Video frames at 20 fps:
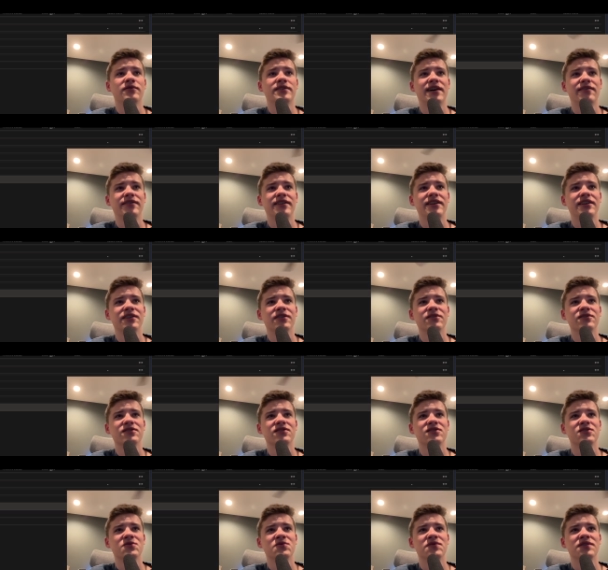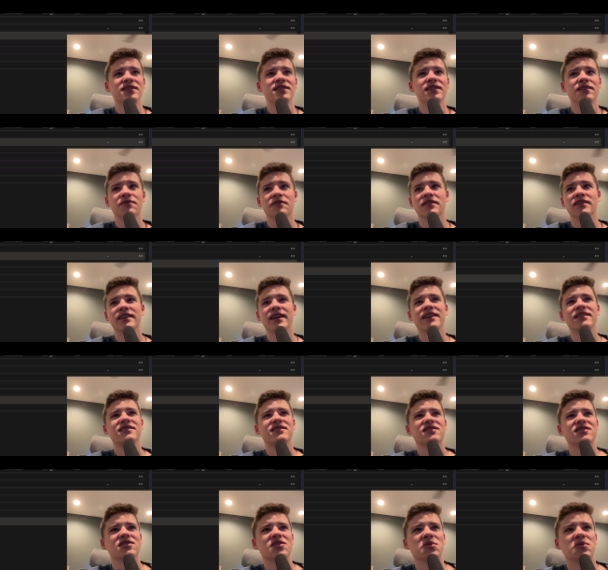down here to the different dates,
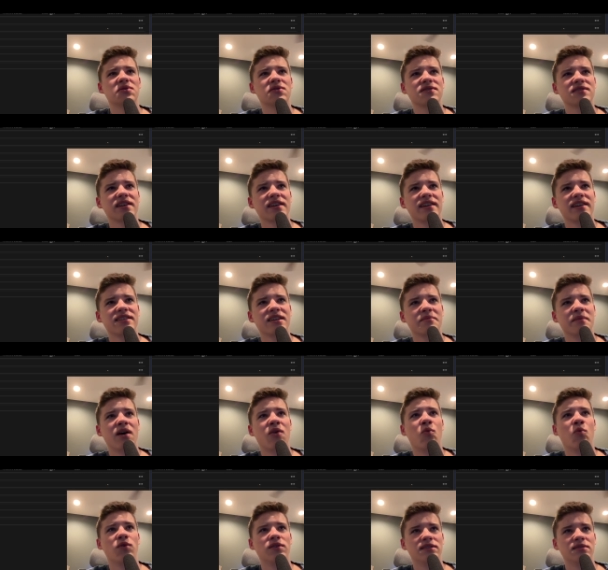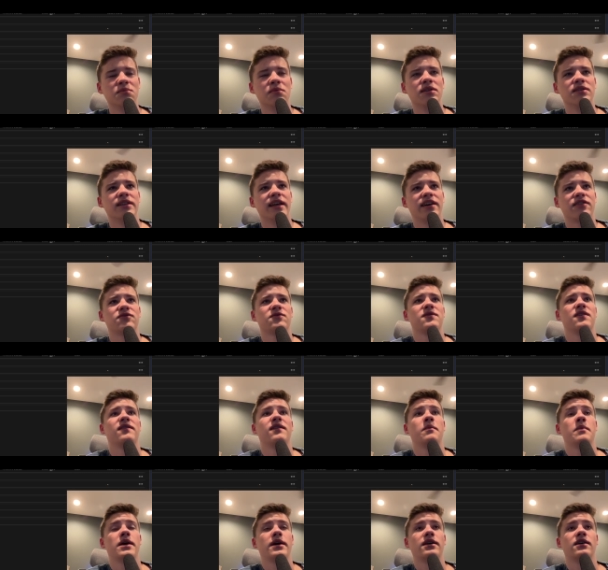so it looks like it's about once a month, actually, that
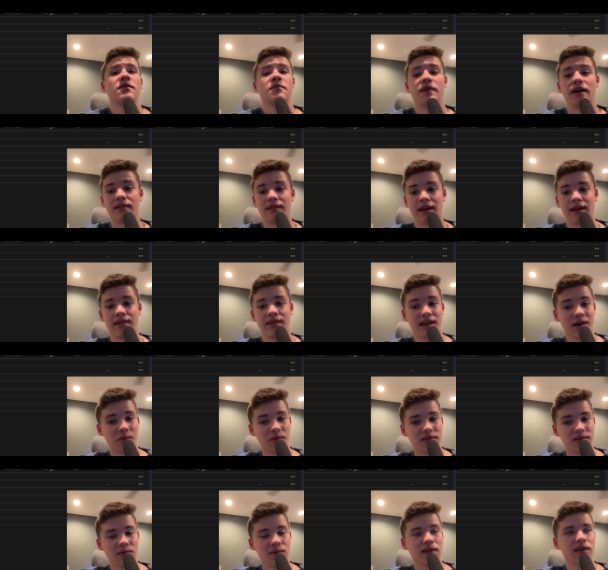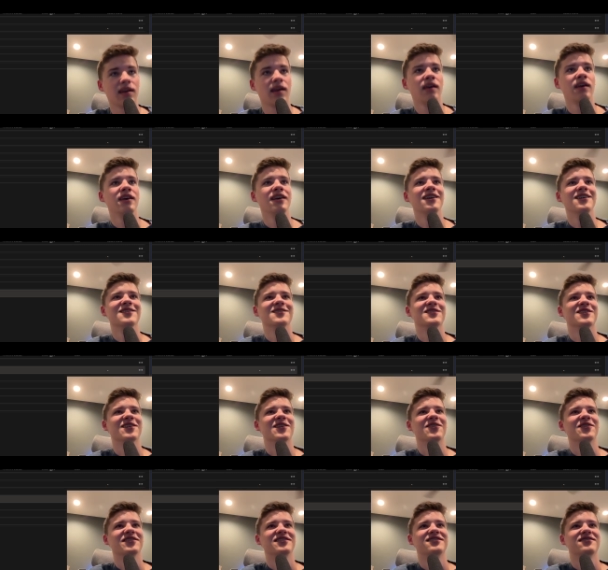they back up. I lied, not once a week.
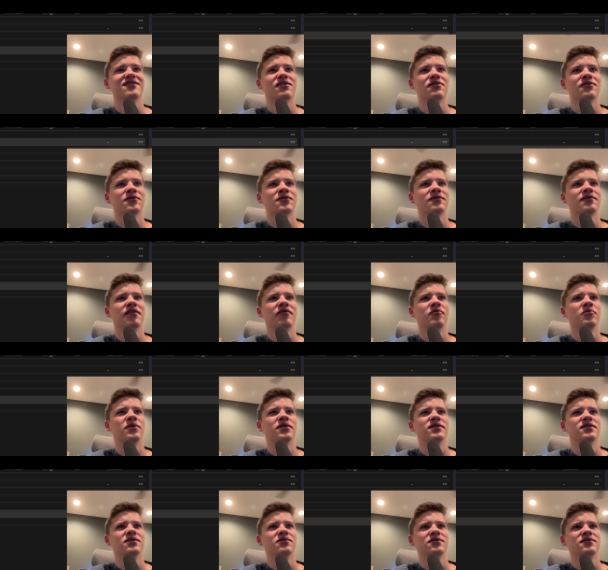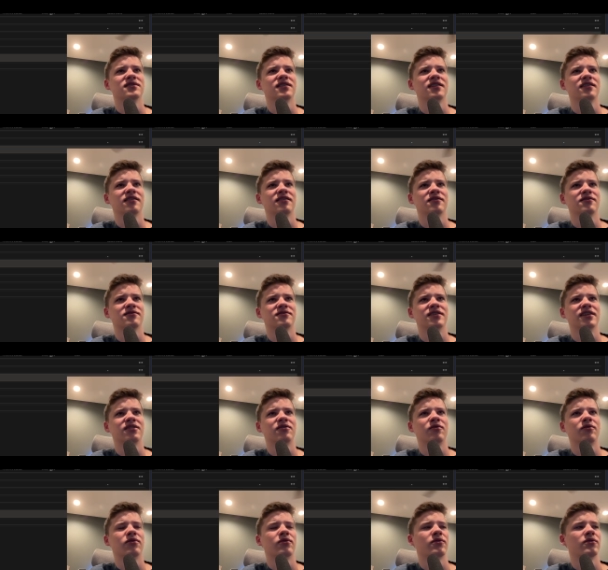So it's the 3rd of every month, it looks like, or
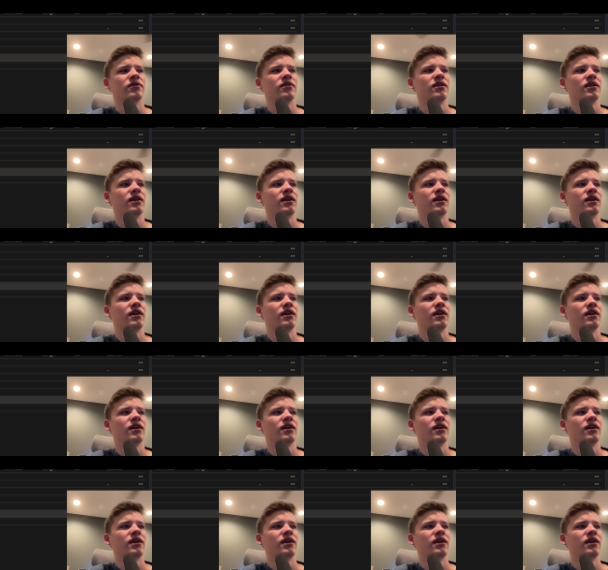2nd or 3rd.